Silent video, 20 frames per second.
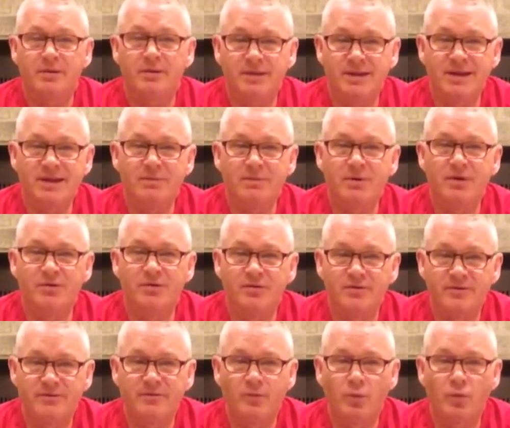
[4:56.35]

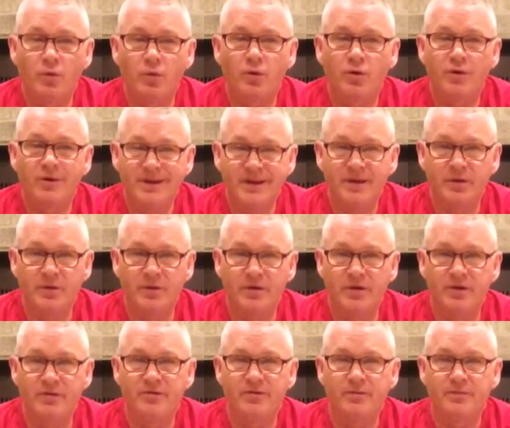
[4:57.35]
demons for
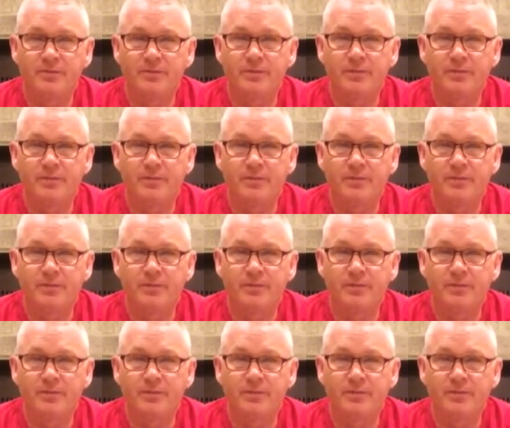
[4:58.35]
illness.